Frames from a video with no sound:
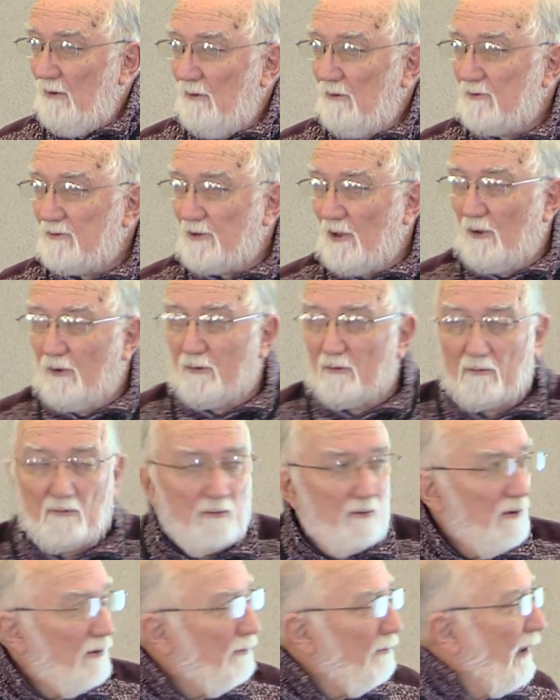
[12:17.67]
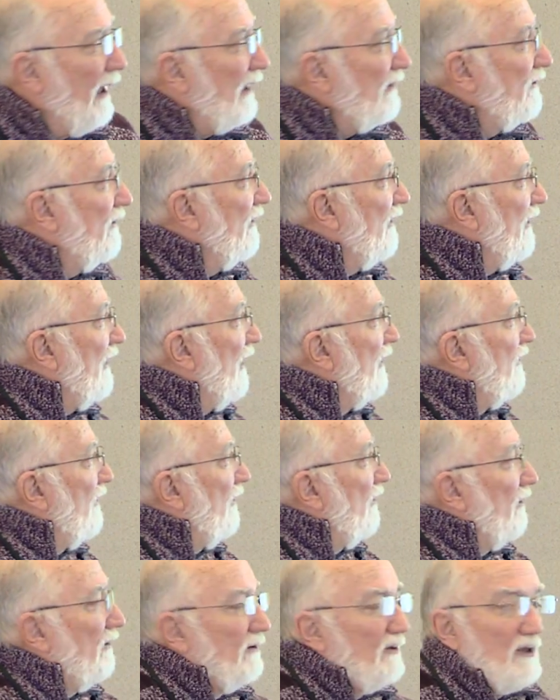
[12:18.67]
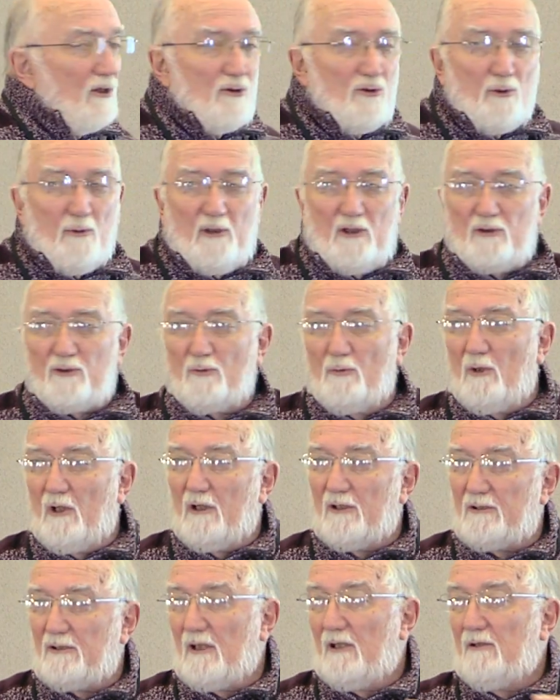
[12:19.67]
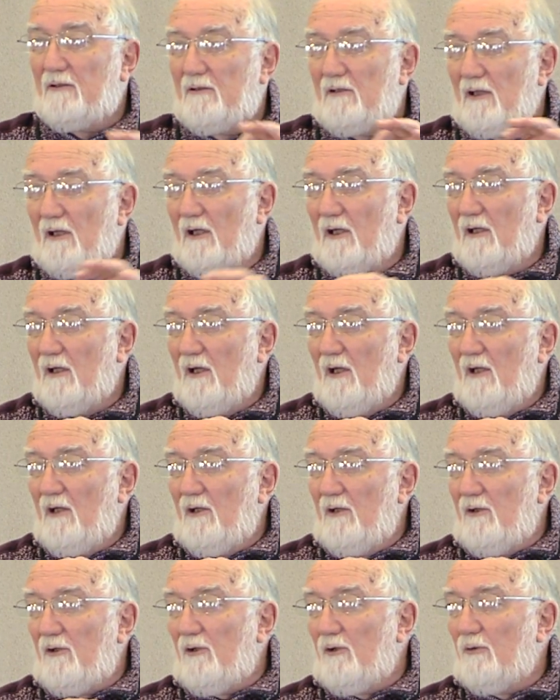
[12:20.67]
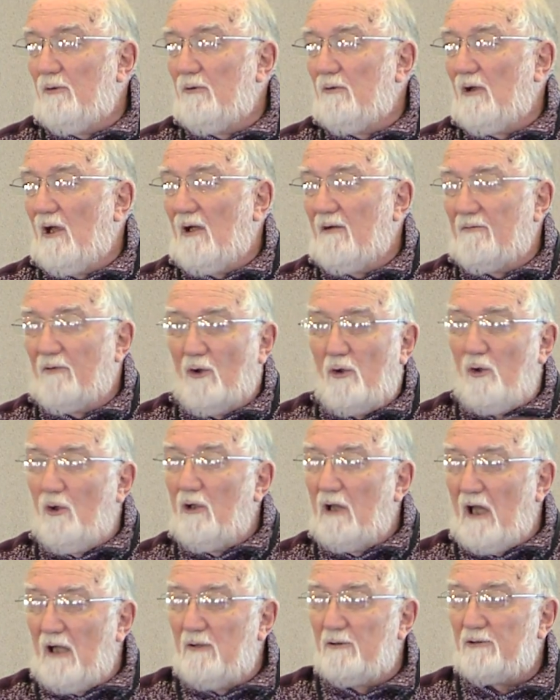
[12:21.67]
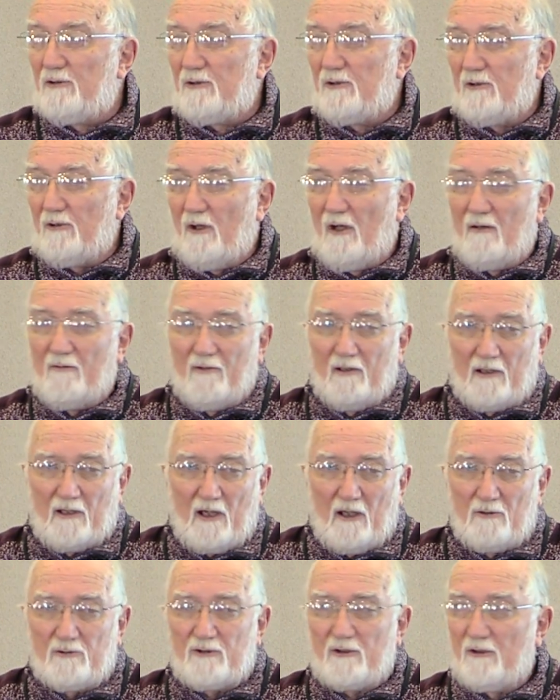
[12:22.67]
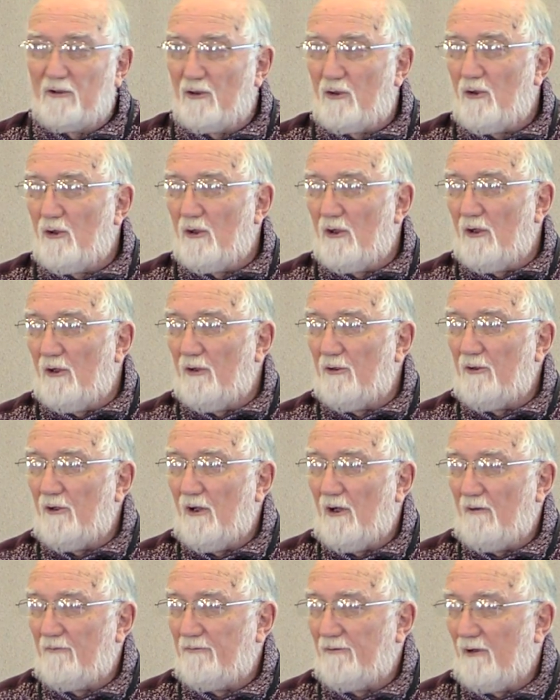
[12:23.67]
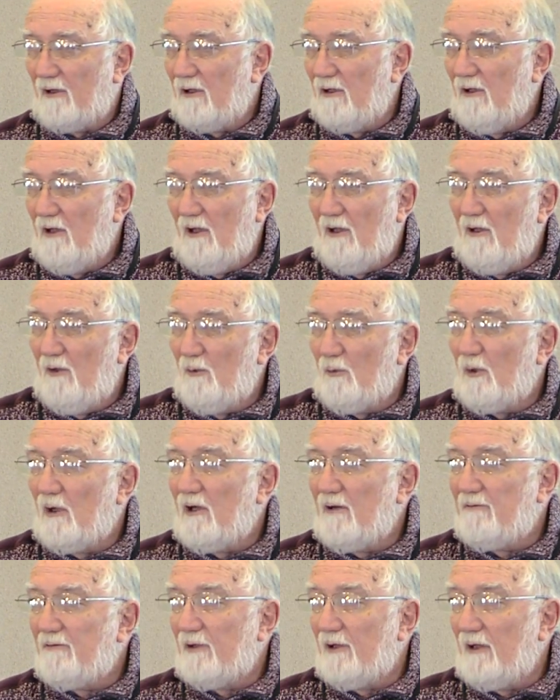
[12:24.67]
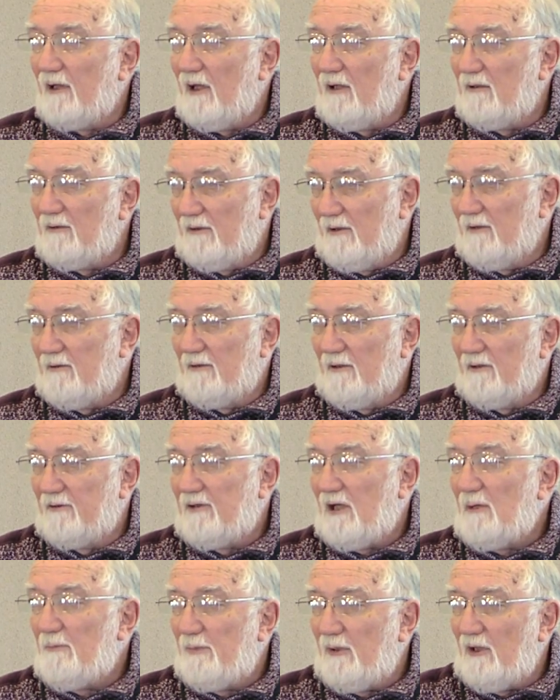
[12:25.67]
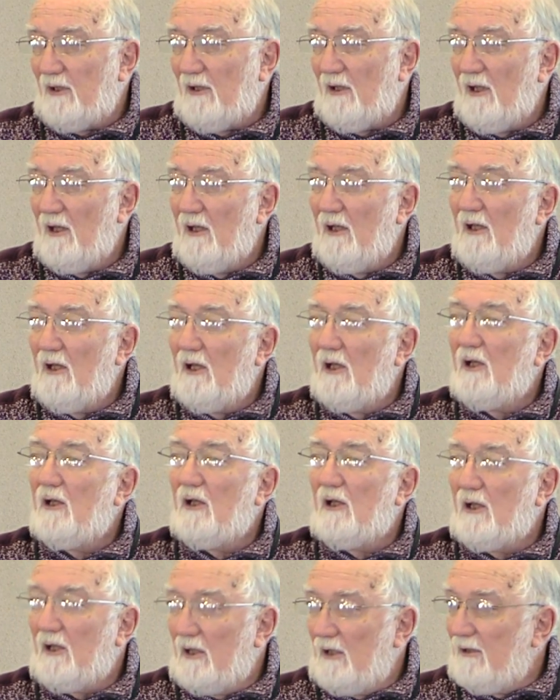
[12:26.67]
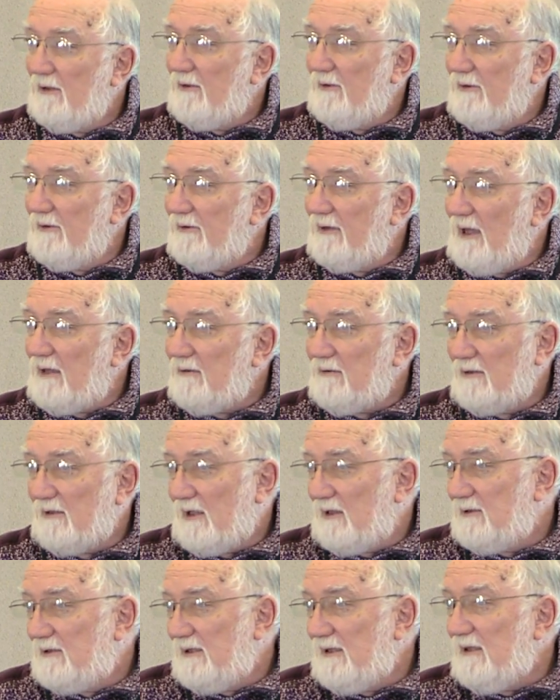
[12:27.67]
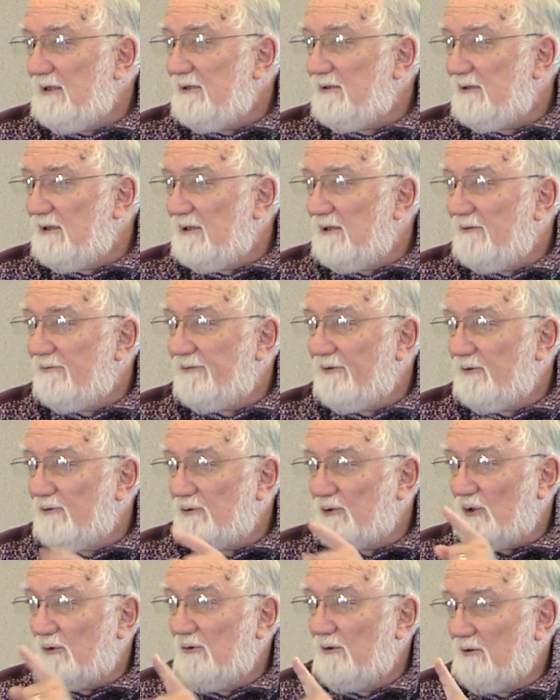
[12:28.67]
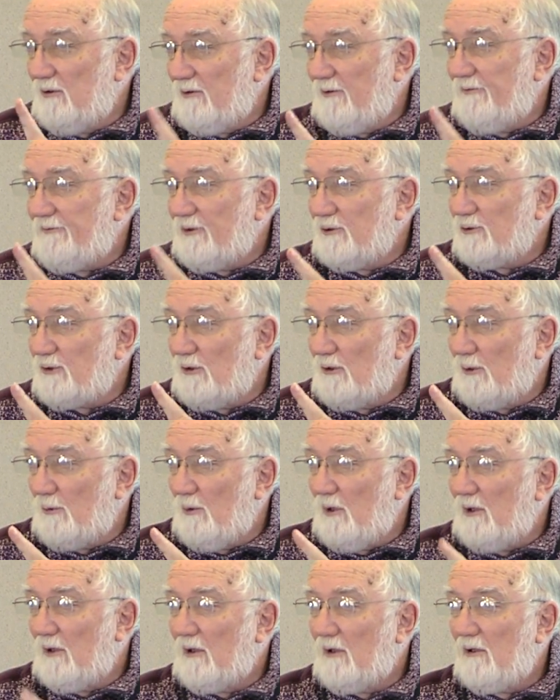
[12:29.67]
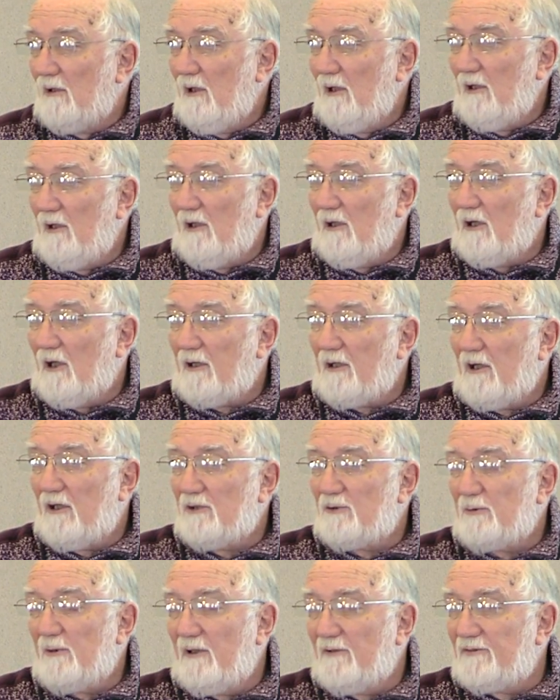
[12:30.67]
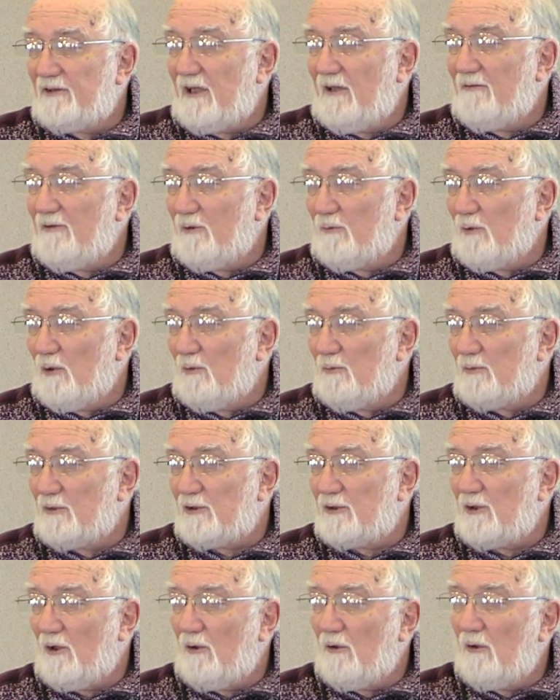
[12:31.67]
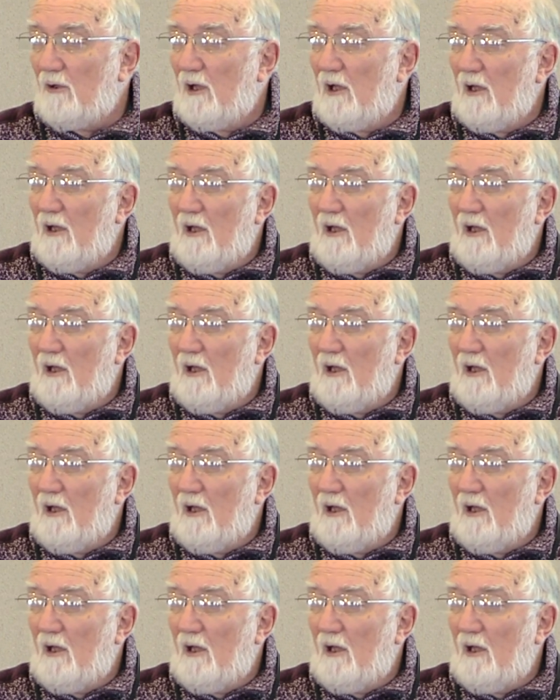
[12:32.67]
So back to the other situation where it said you have a whole house, you have a couch in the corner, you have whatever, the teepee. That's easy if there's only one. In our case, we have 7 rooms, so